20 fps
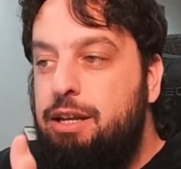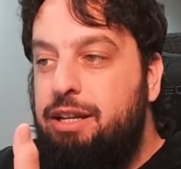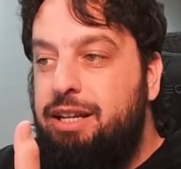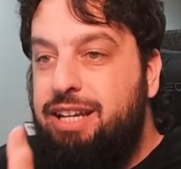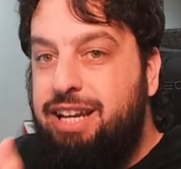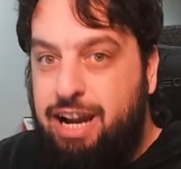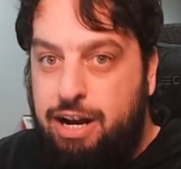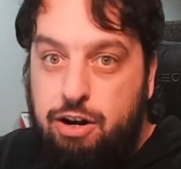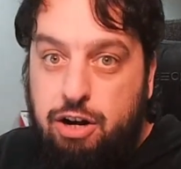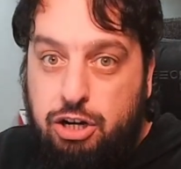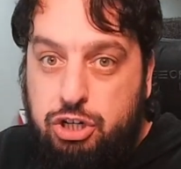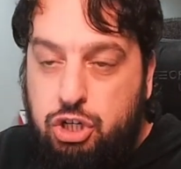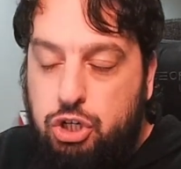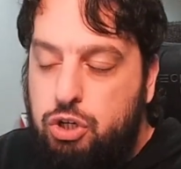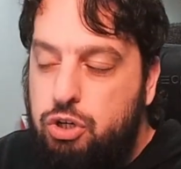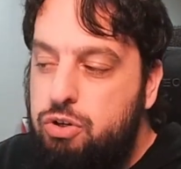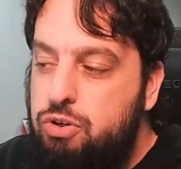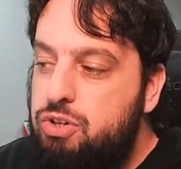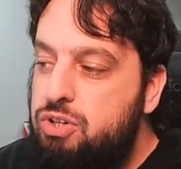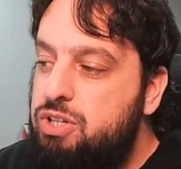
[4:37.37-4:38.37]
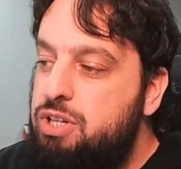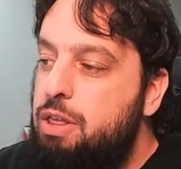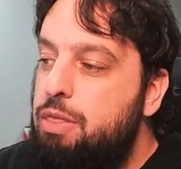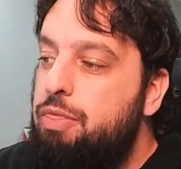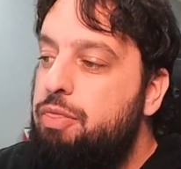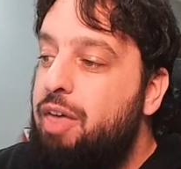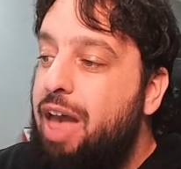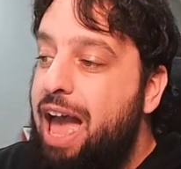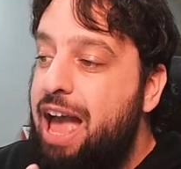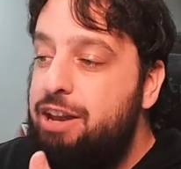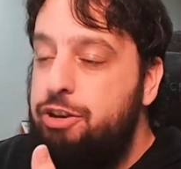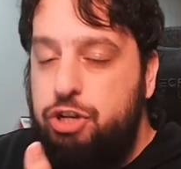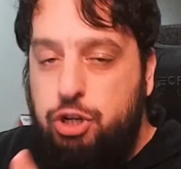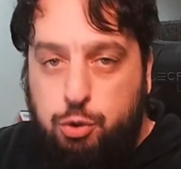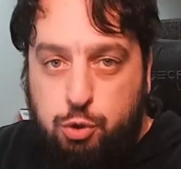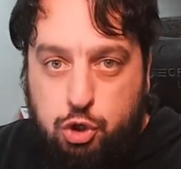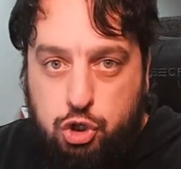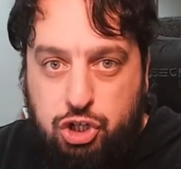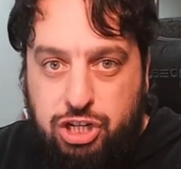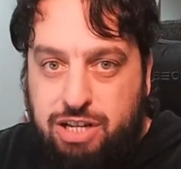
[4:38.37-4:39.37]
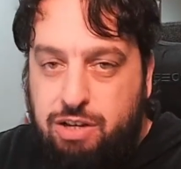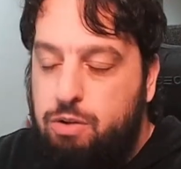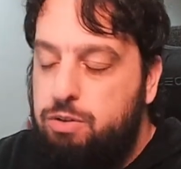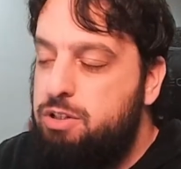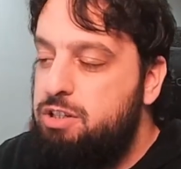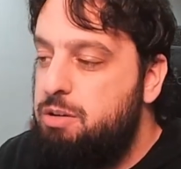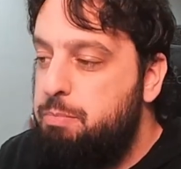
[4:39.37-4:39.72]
characters that do shields